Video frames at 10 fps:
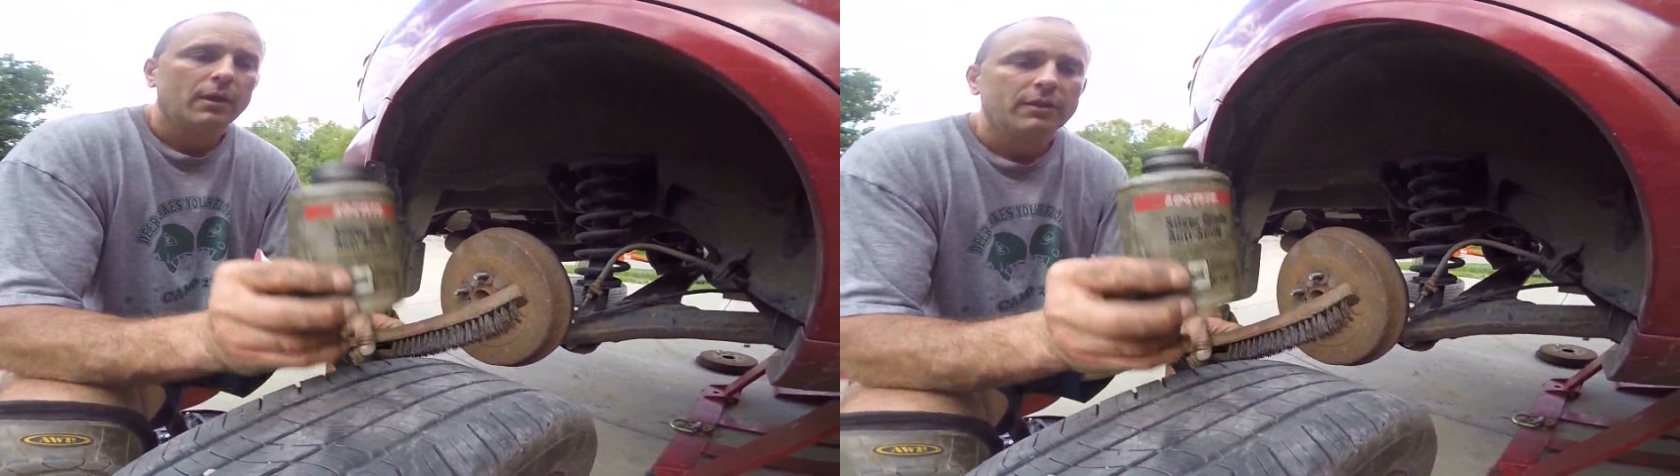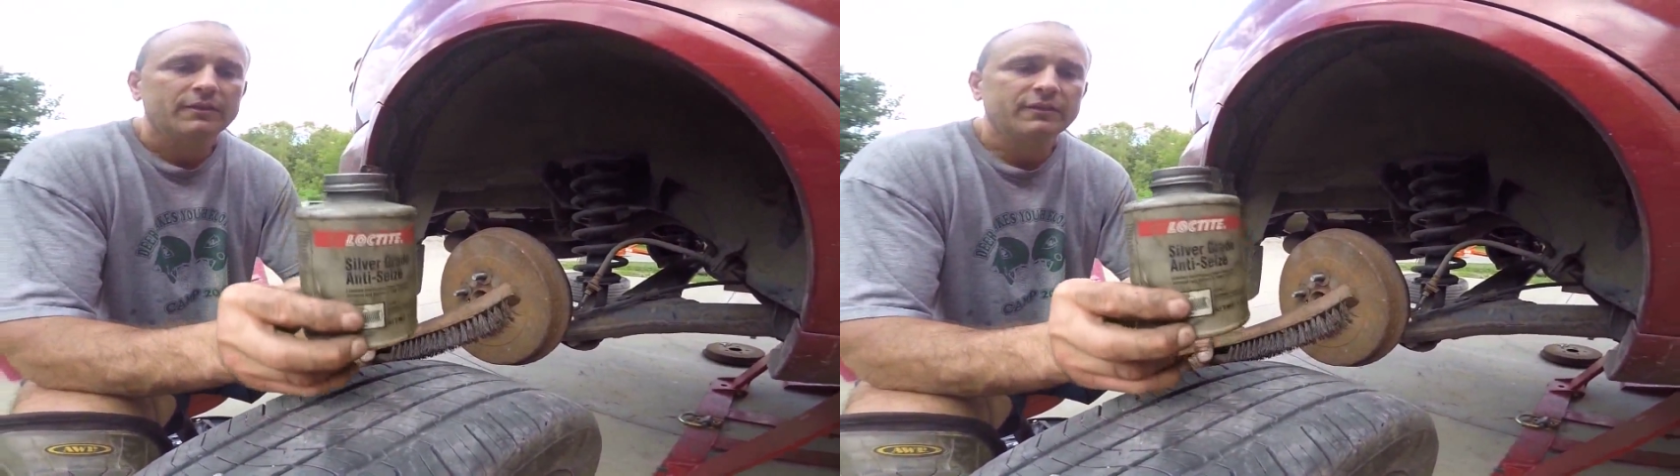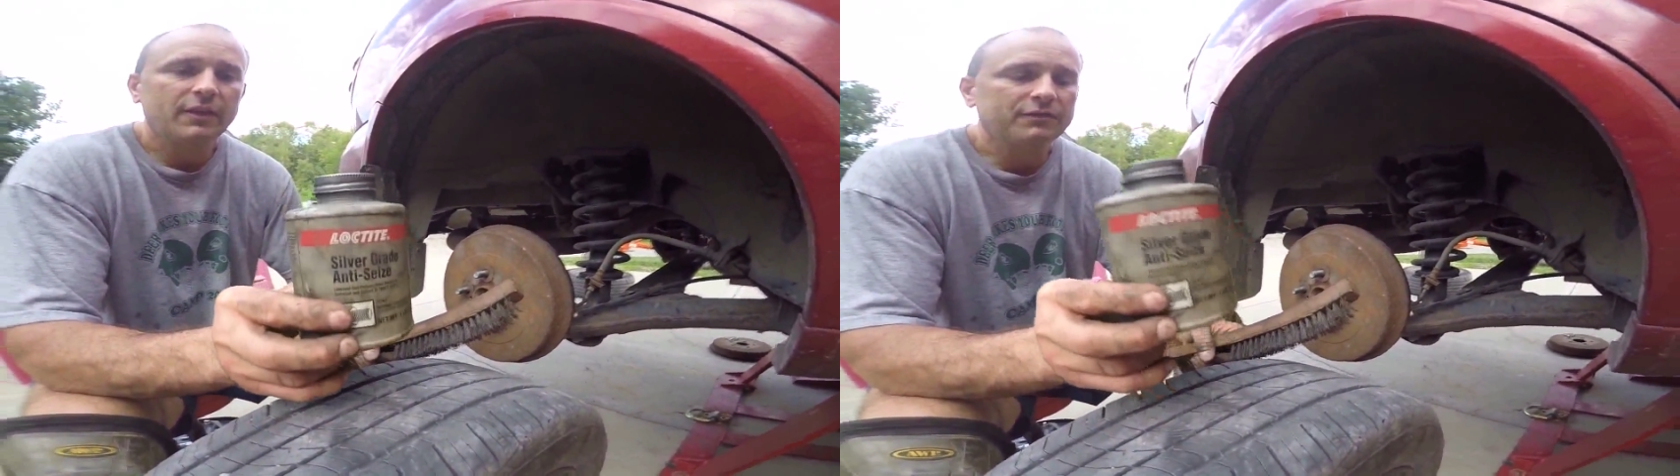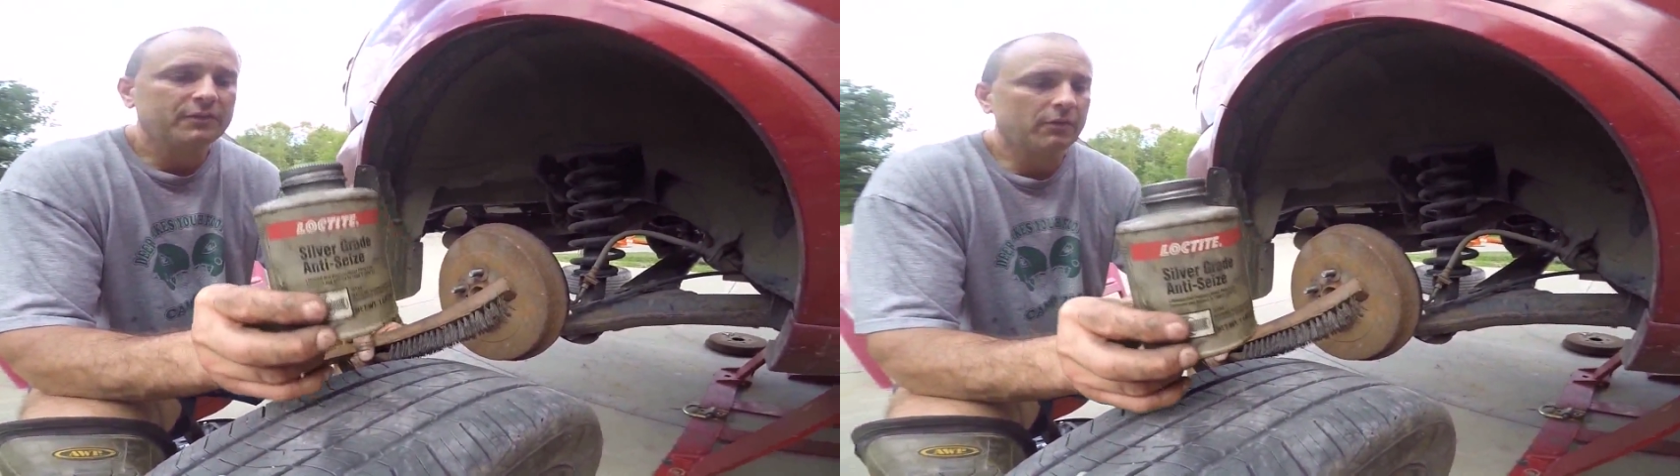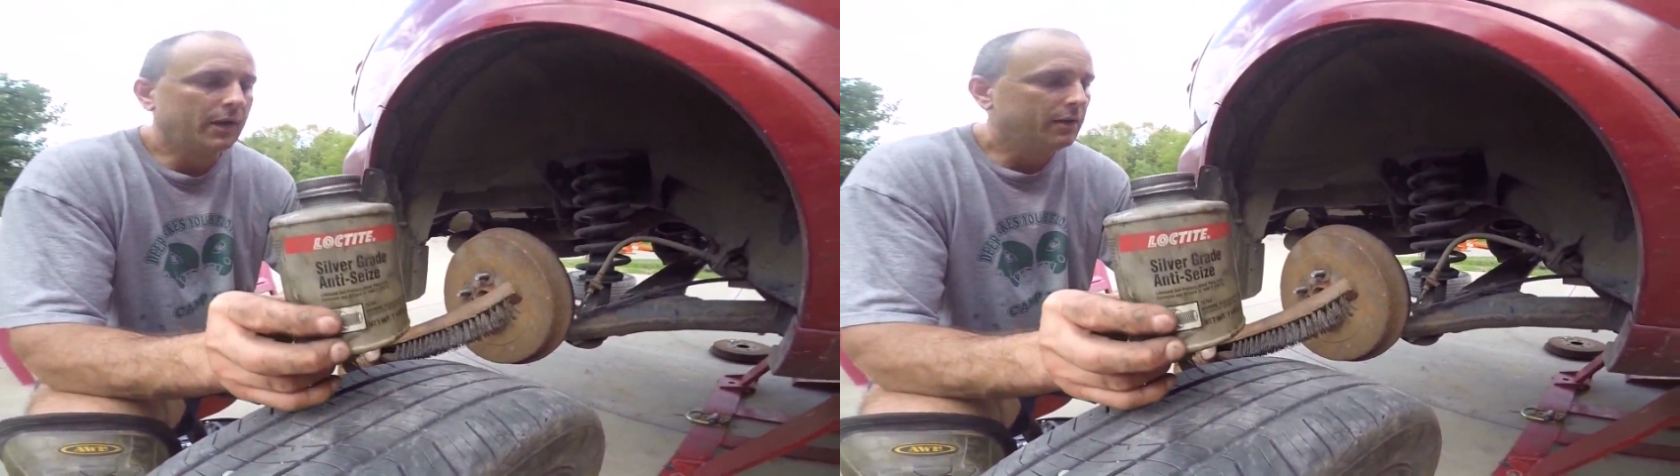This stuff's
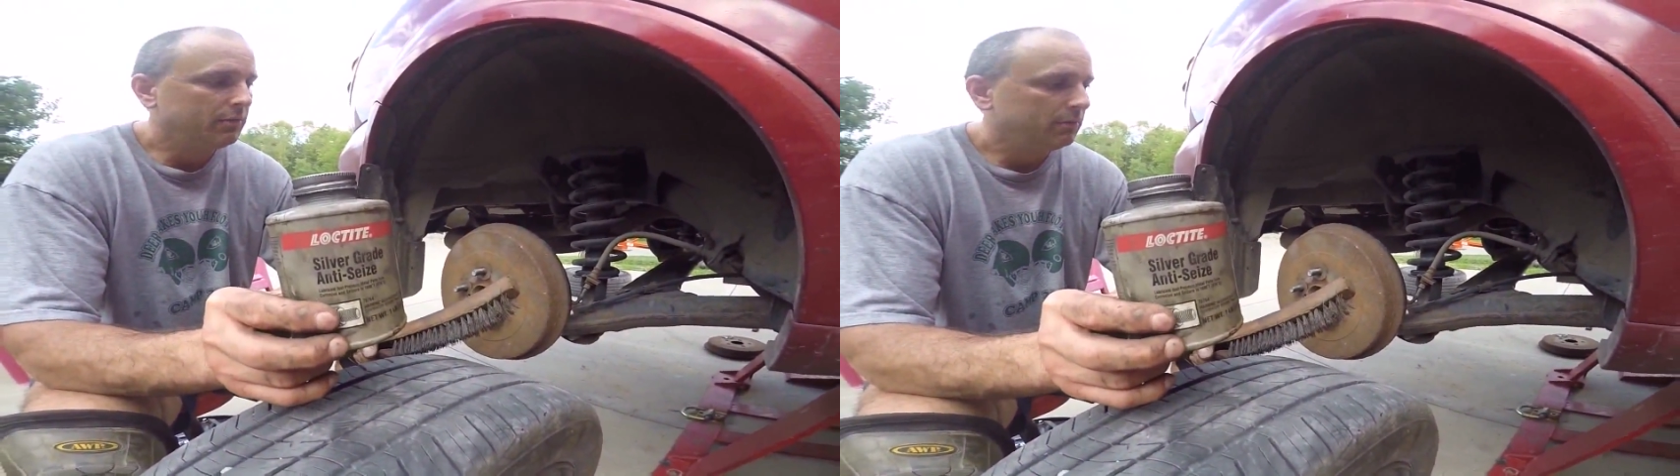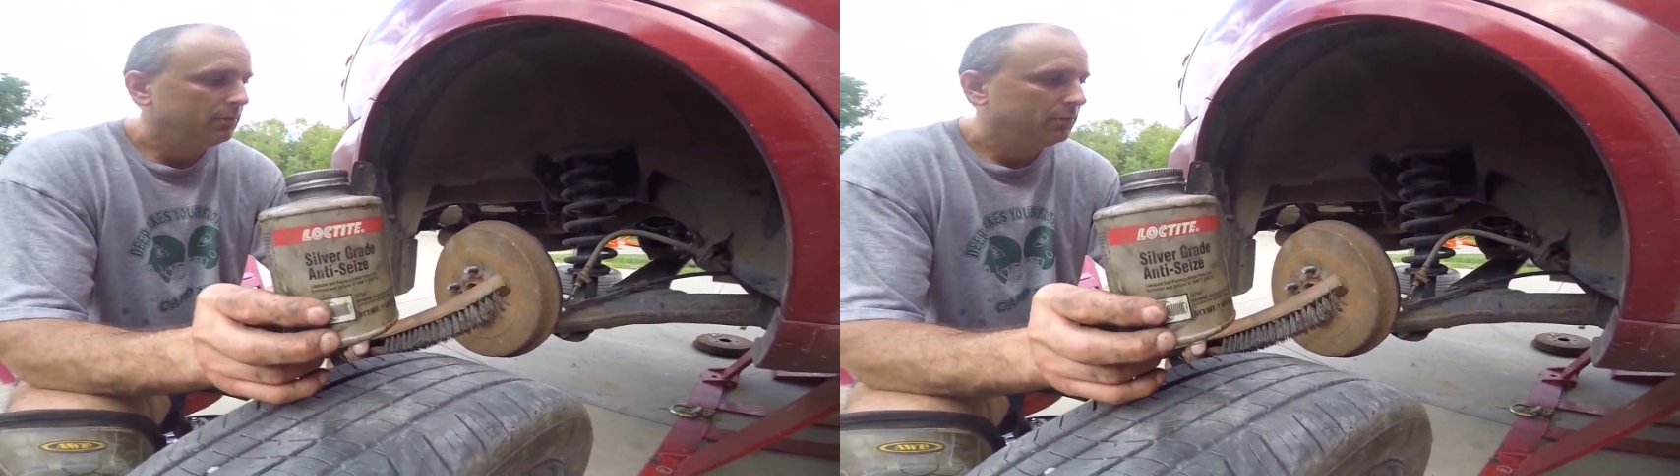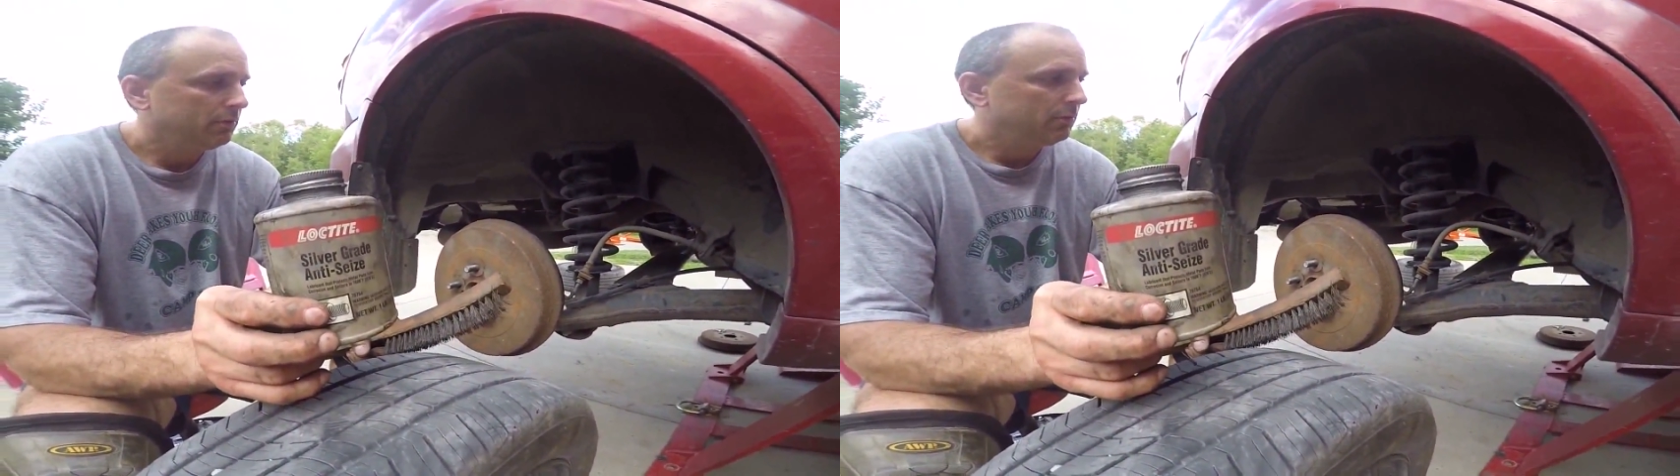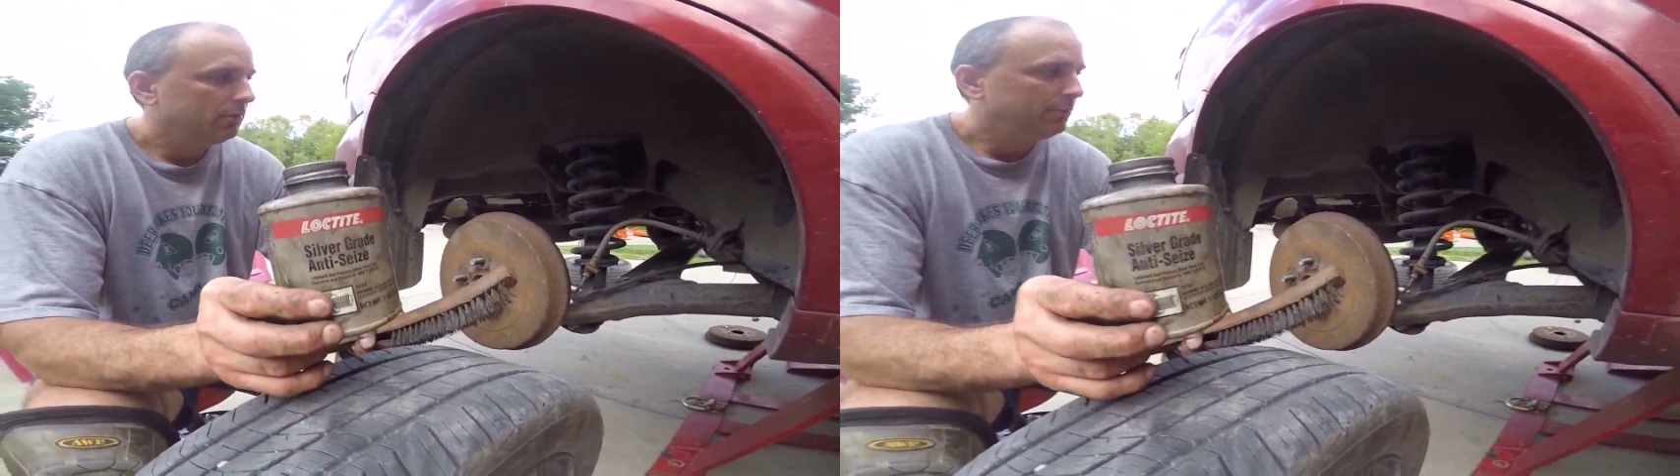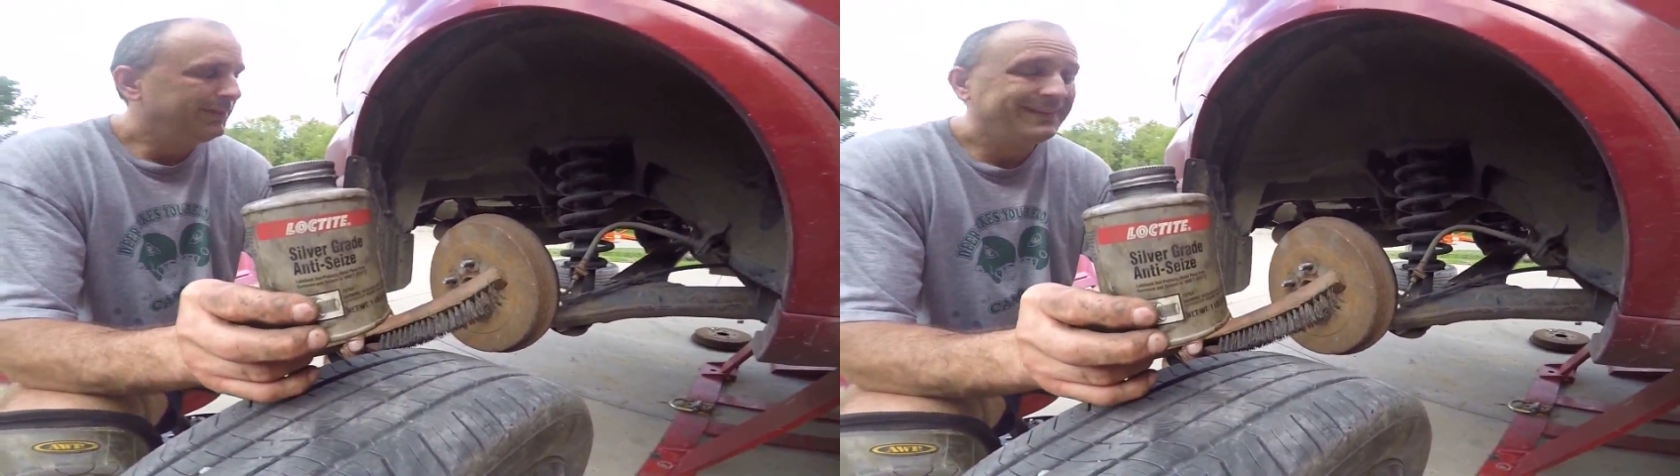great.
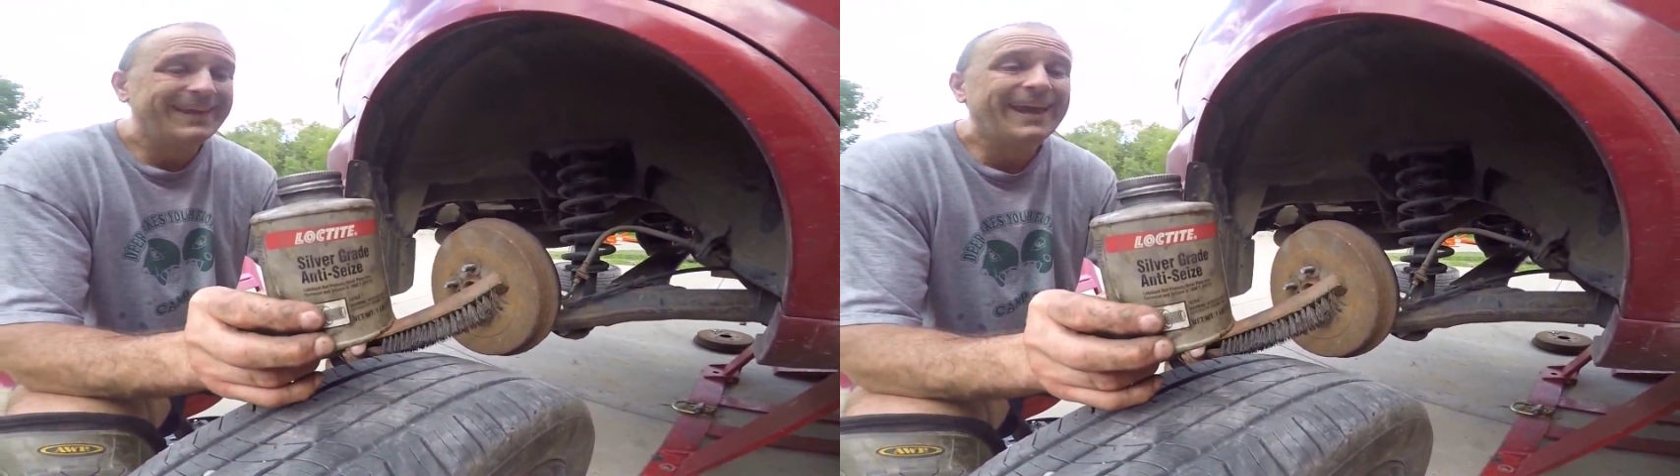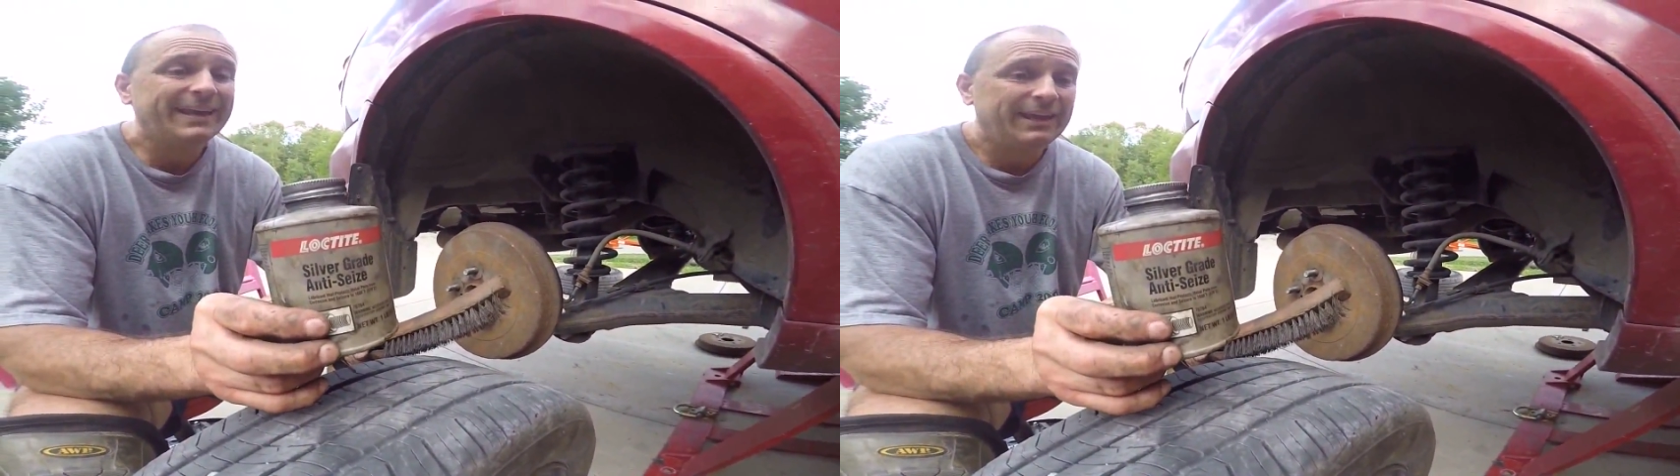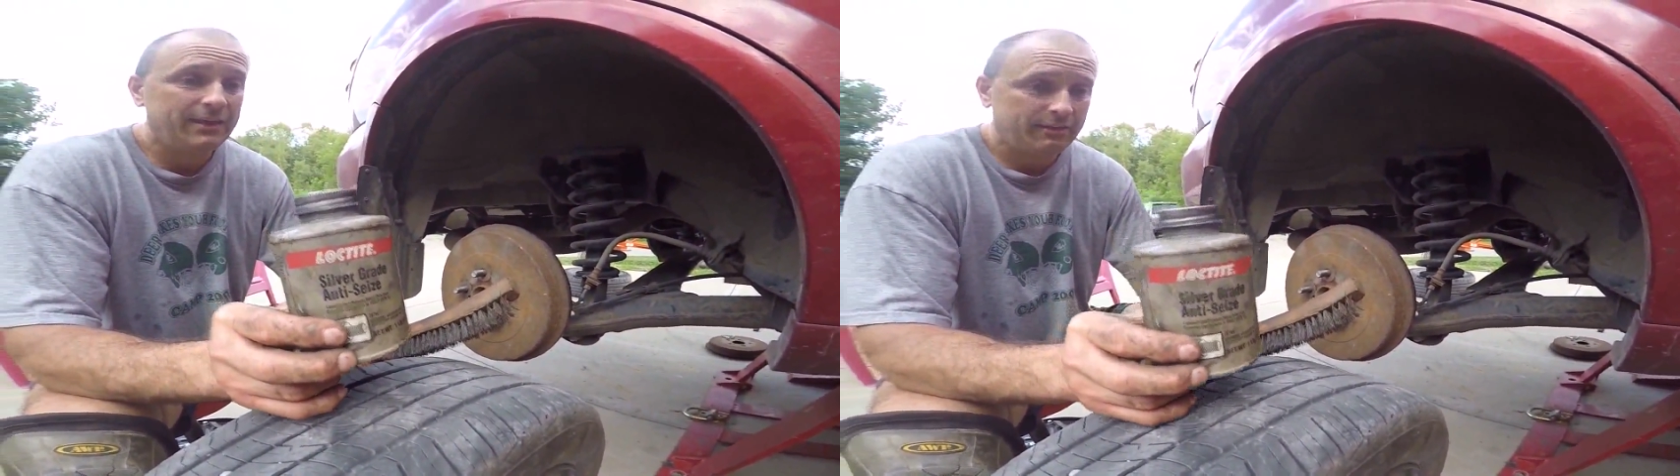Me daddy